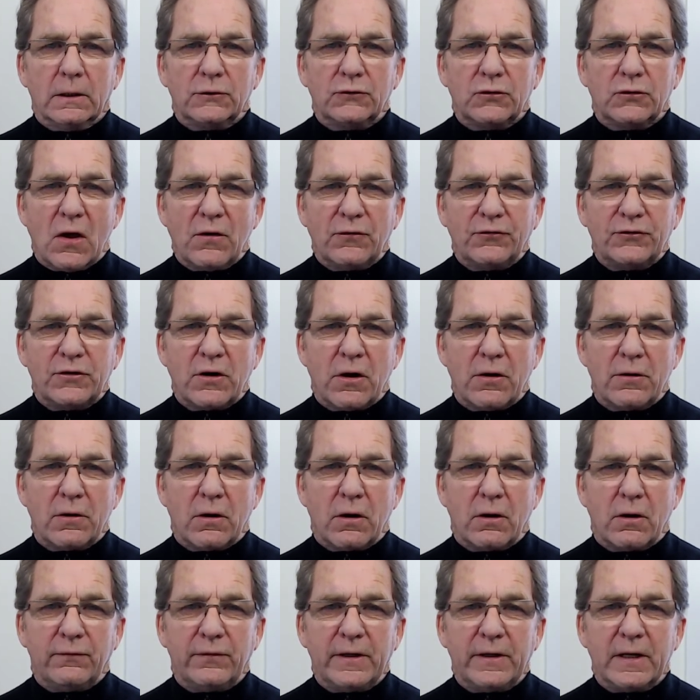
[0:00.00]

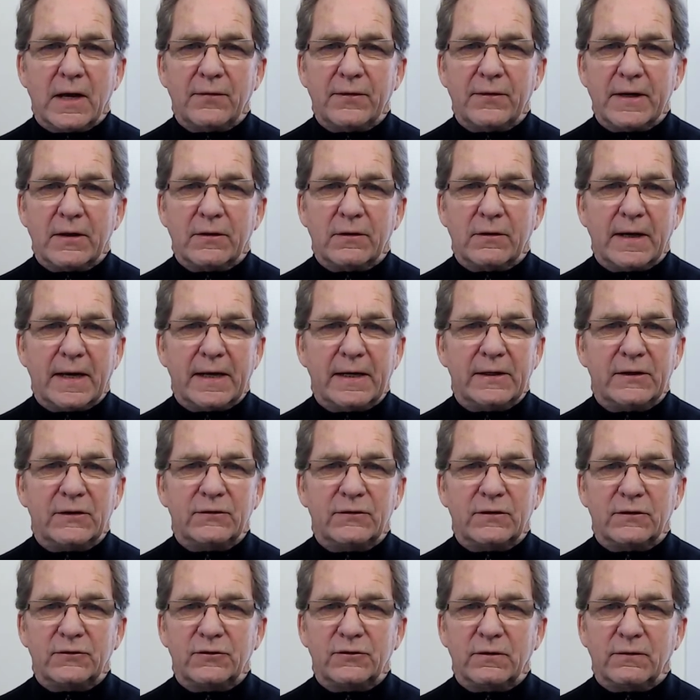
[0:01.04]
SoftStartRV, on the other hand, is
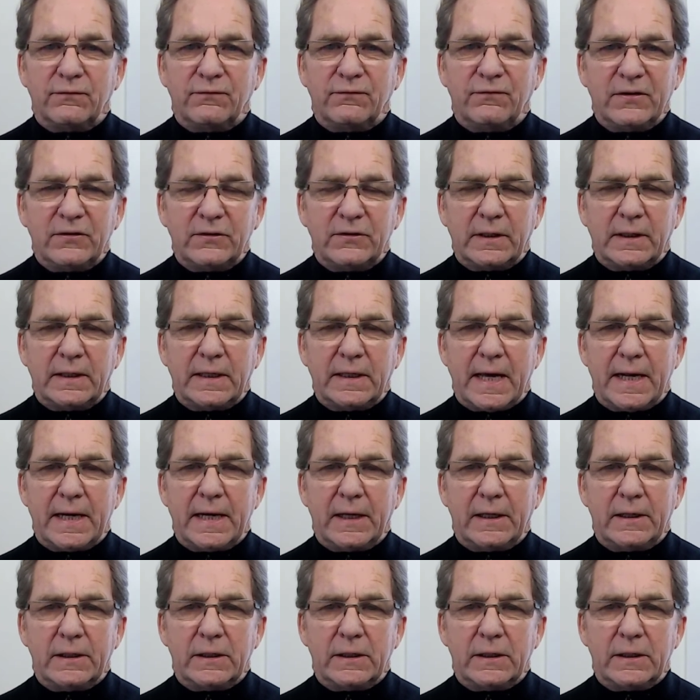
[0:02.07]
a sophisticated,